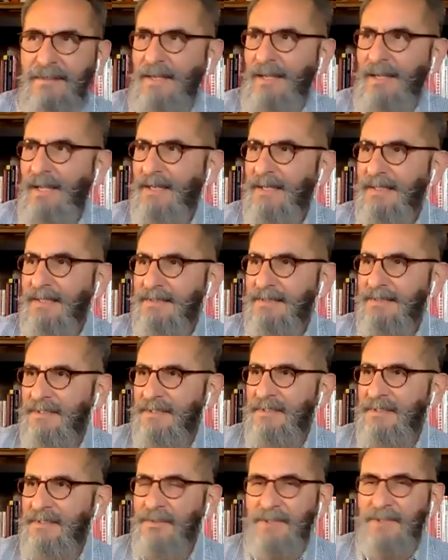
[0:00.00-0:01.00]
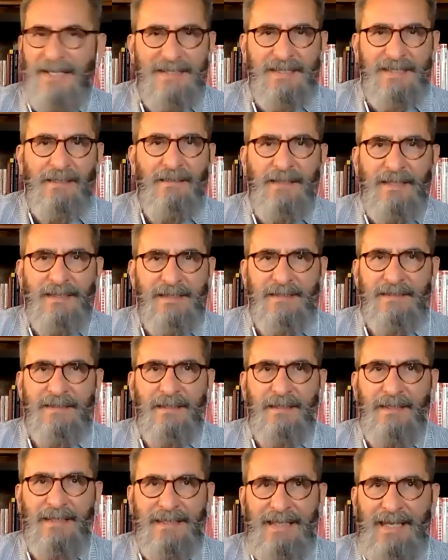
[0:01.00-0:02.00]
and as an adult, I still
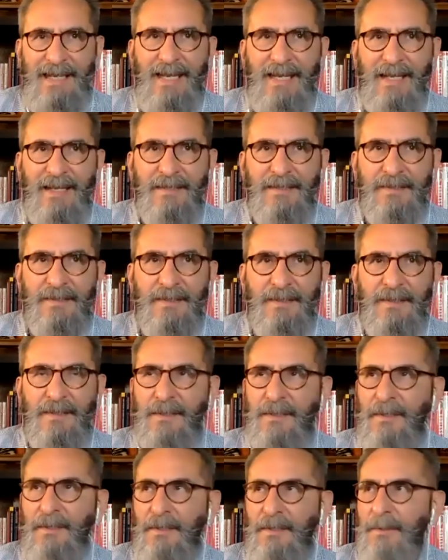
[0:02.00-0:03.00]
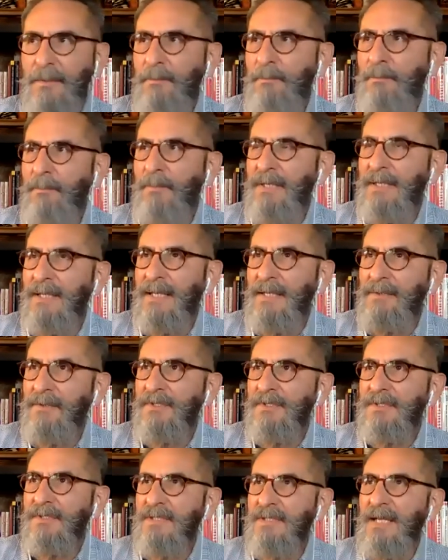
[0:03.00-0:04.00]
necessarily can't. But I
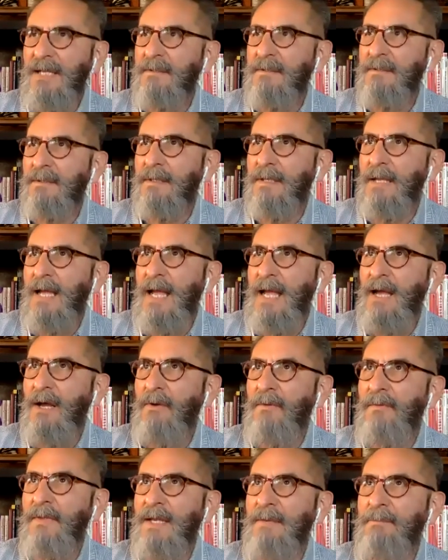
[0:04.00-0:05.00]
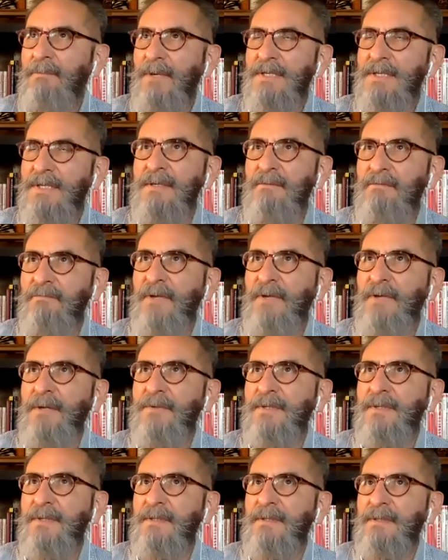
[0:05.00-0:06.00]
understand how they must have
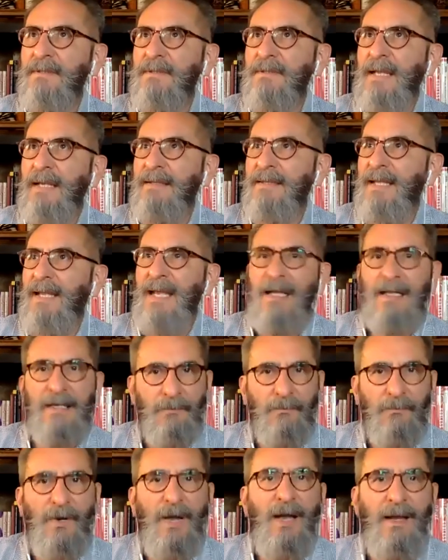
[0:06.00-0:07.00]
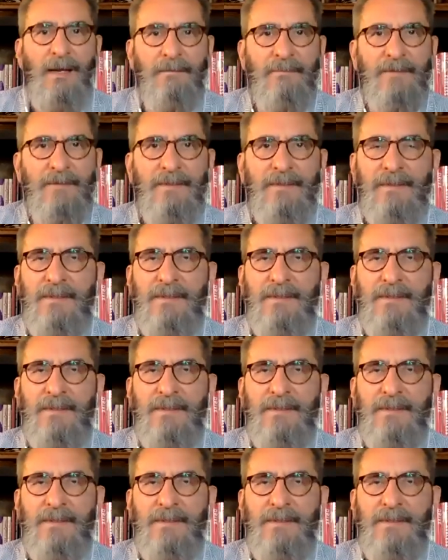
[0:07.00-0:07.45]
felt like they had arrived.